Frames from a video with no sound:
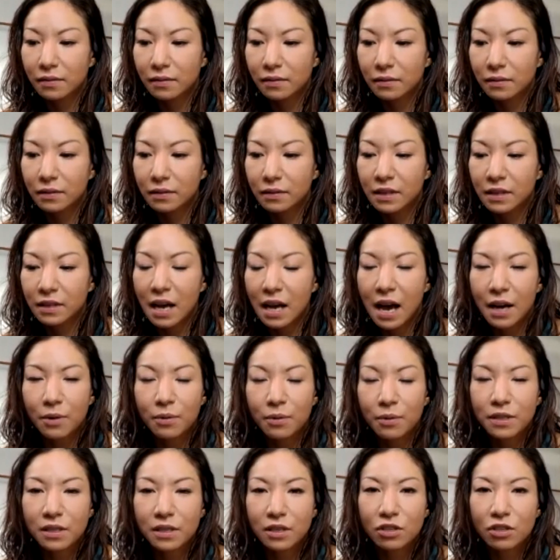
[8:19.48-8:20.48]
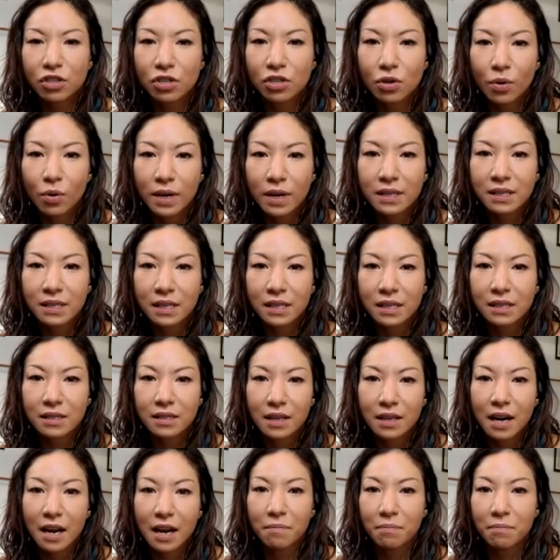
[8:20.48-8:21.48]
yeah, it was the choices
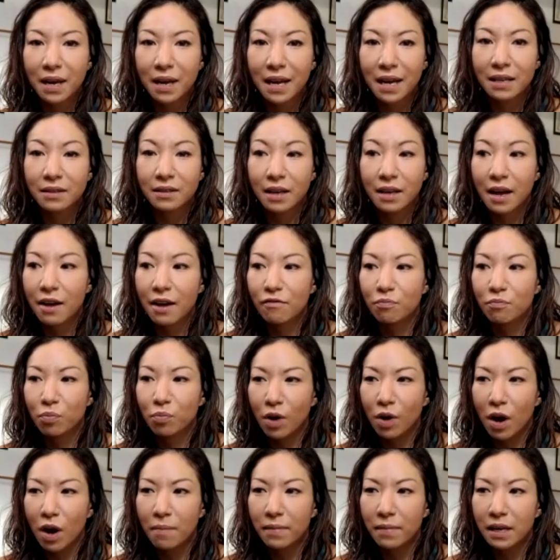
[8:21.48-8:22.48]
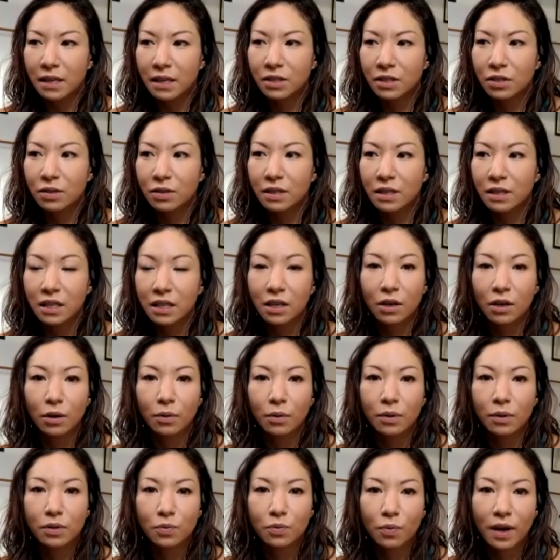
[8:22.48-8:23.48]
that I made that have brought me to here. It
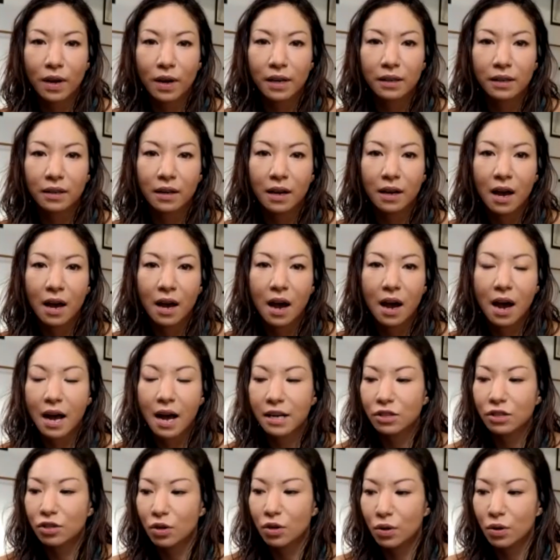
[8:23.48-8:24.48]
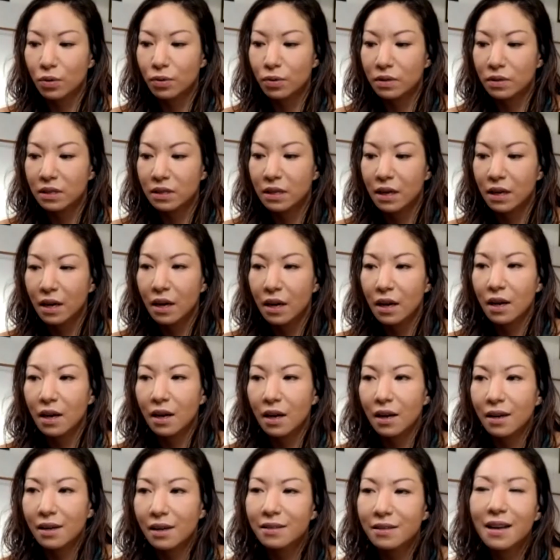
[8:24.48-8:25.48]
was when I chose
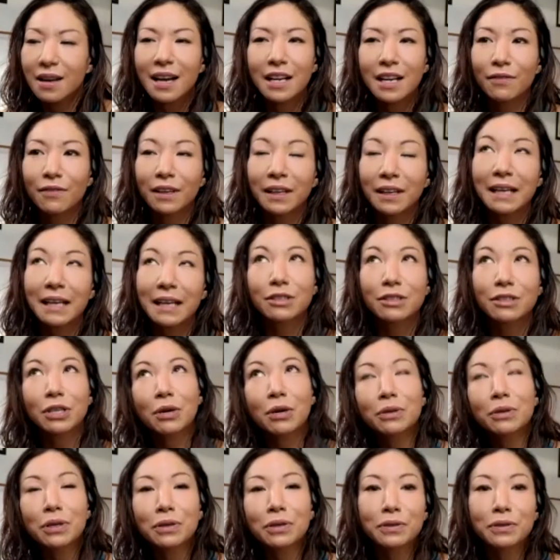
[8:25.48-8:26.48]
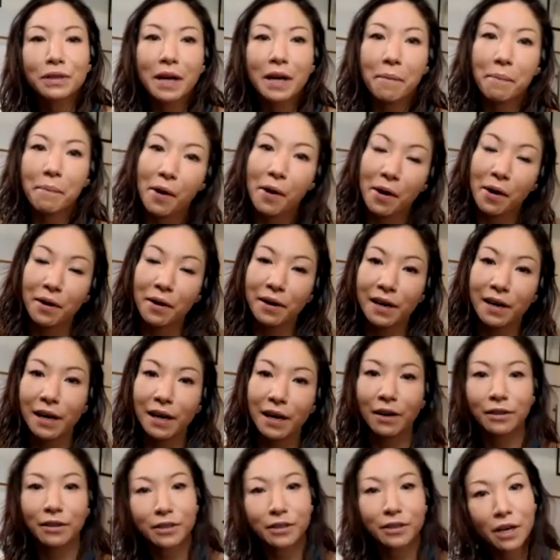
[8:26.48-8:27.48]
not even like, don't go to that party
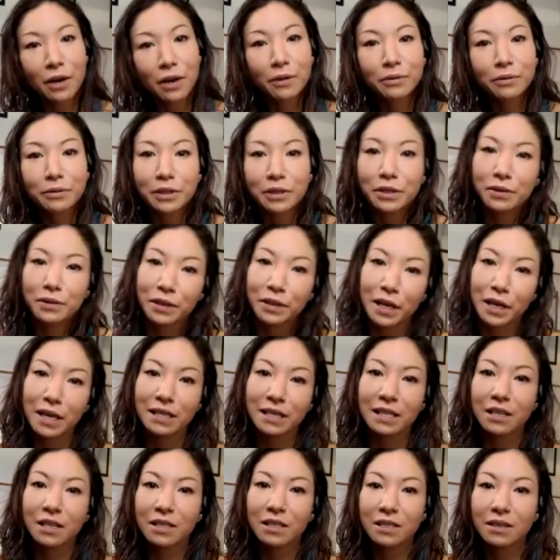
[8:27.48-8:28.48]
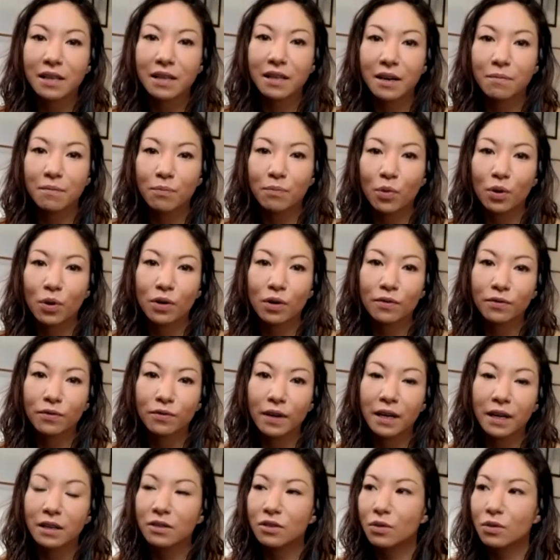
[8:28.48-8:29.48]
or don't do this. It's like more of
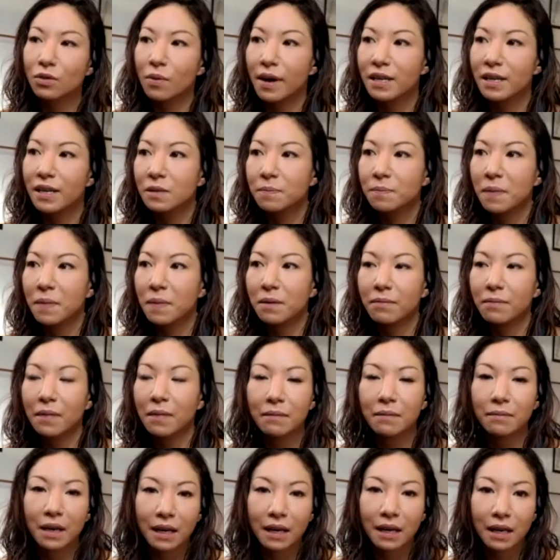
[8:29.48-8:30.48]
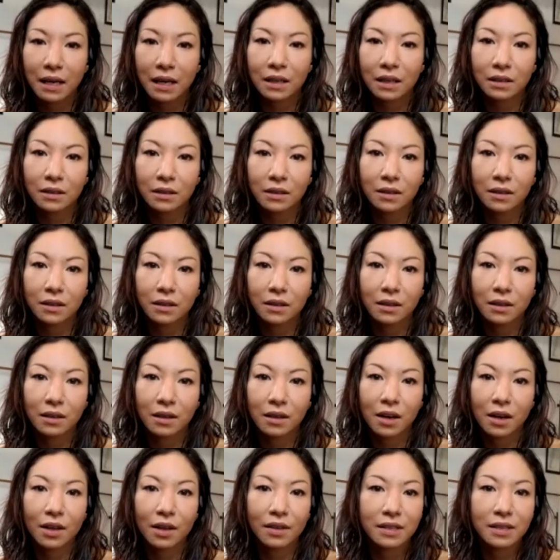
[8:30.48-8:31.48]
like, do I spend my money
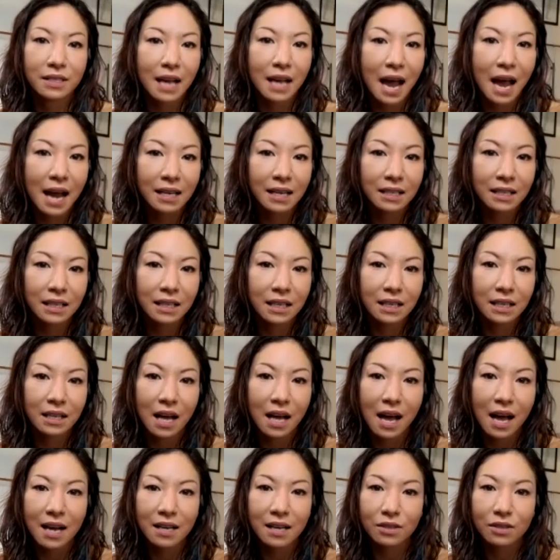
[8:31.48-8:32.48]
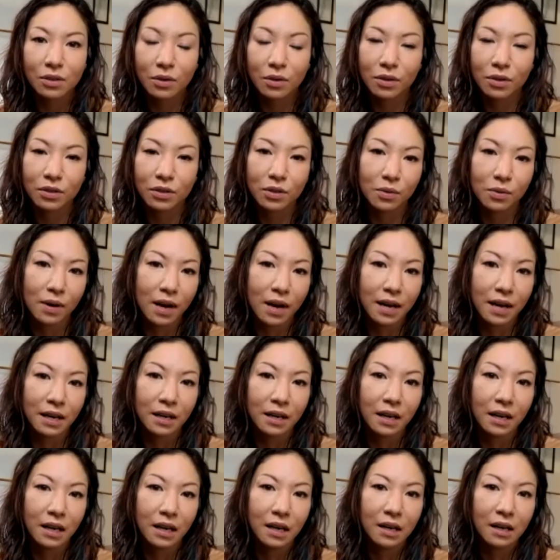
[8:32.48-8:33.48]
on this acting class or do I
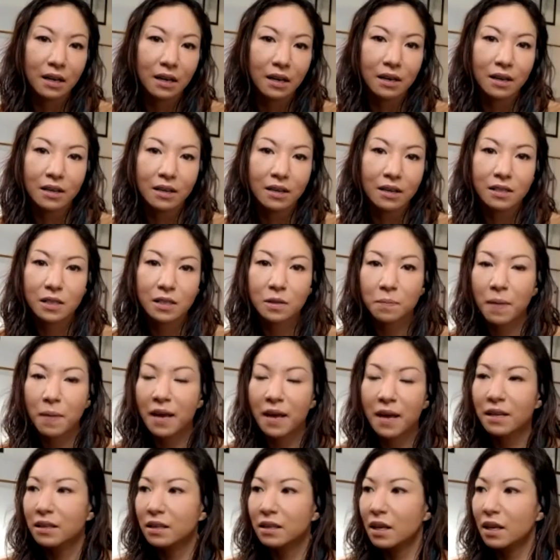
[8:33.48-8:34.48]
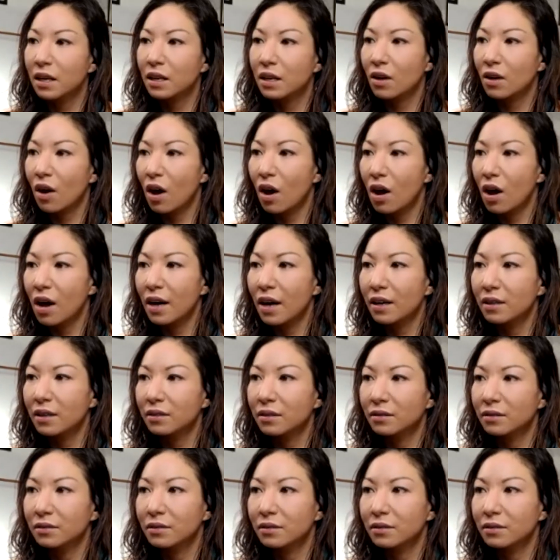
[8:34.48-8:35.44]
spend it on